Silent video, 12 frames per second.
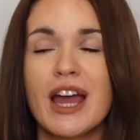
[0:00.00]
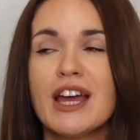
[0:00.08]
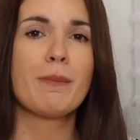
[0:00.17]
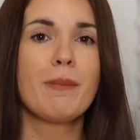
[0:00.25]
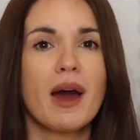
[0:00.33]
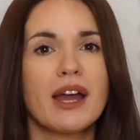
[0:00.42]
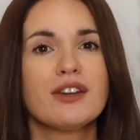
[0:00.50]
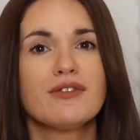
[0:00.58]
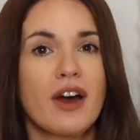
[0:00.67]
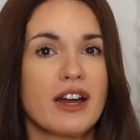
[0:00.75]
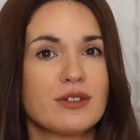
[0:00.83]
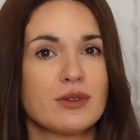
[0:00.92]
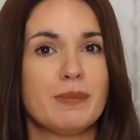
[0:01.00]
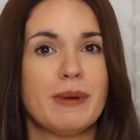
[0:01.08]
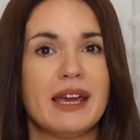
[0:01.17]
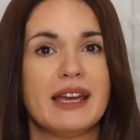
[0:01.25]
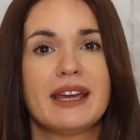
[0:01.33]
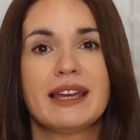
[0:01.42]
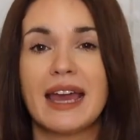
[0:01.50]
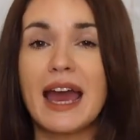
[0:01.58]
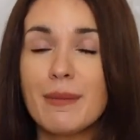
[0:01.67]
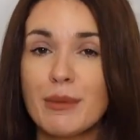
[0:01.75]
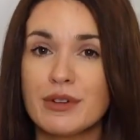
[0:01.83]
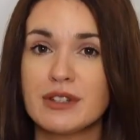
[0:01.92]
My advice would be
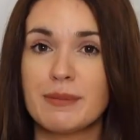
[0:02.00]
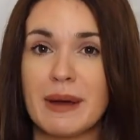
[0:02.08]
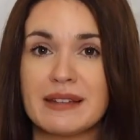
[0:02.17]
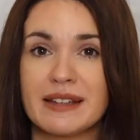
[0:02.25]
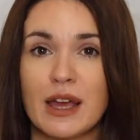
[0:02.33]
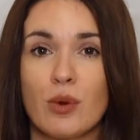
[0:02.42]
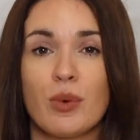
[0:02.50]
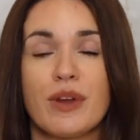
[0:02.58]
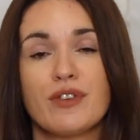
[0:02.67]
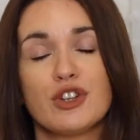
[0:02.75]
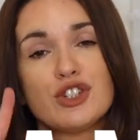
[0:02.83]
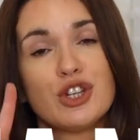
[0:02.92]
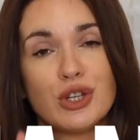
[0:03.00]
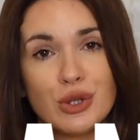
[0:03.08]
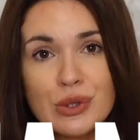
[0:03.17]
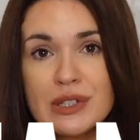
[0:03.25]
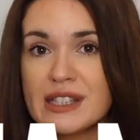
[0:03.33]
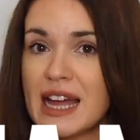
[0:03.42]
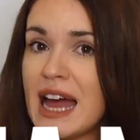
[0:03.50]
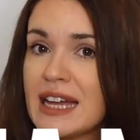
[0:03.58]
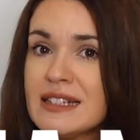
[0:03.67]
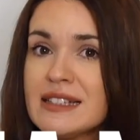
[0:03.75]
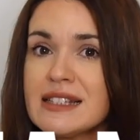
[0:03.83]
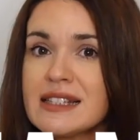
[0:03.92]
get a Moses basket with 2
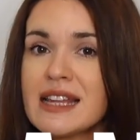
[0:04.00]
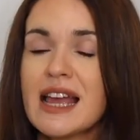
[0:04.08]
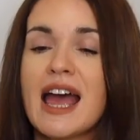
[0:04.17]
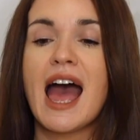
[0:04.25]
stands.